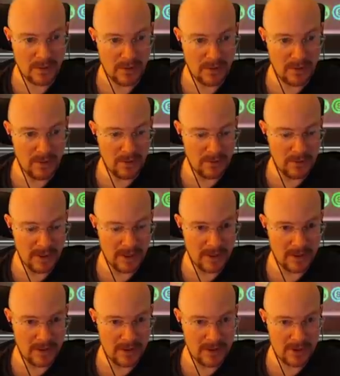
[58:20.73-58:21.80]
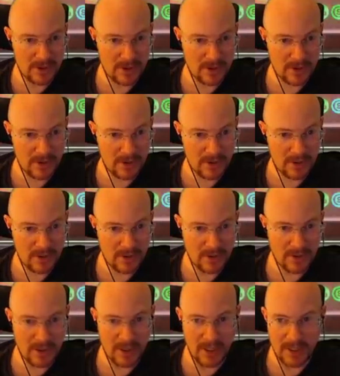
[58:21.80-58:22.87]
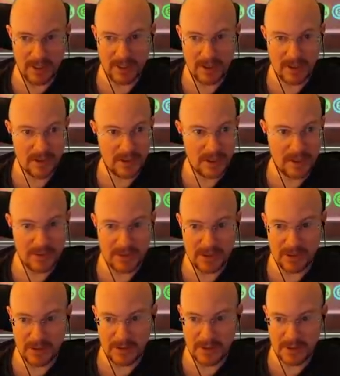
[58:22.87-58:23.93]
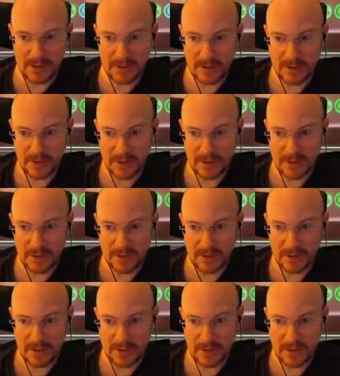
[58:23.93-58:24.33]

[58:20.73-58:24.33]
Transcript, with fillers: Oh my gosh. Okay, that was close.